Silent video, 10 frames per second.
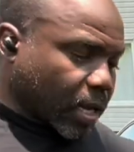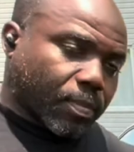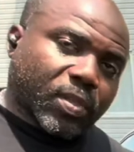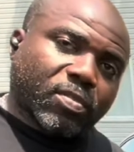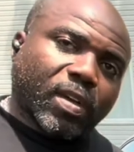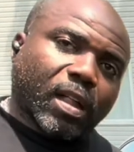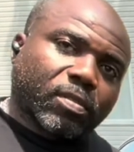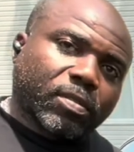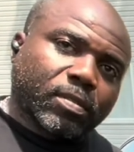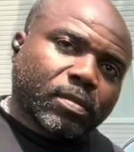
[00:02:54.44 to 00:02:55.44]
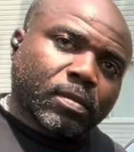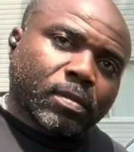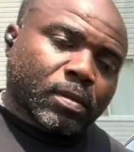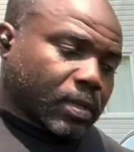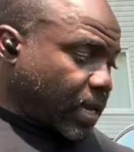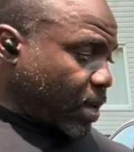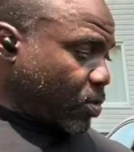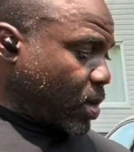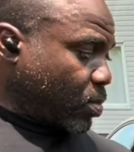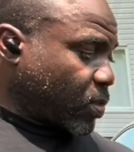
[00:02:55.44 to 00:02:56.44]
up this valve. Now you
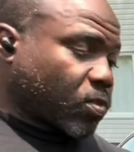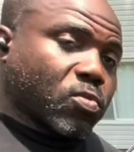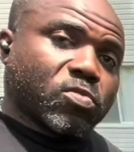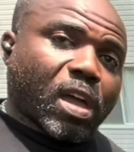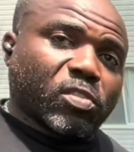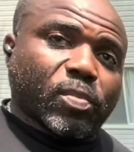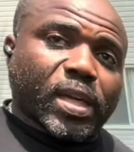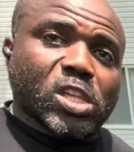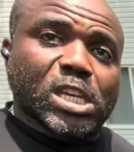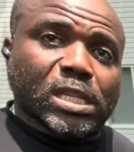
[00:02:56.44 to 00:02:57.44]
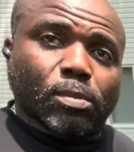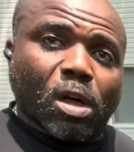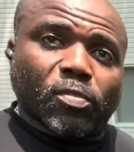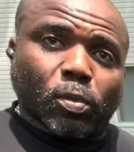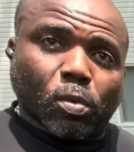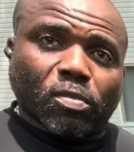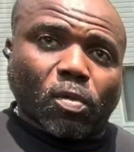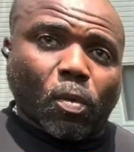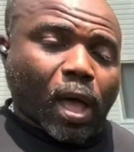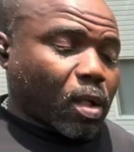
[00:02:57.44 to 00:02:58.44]
hit it with the screwdriver, you might shake some off, it'll work for
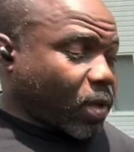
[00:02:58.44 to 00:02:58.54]
a while.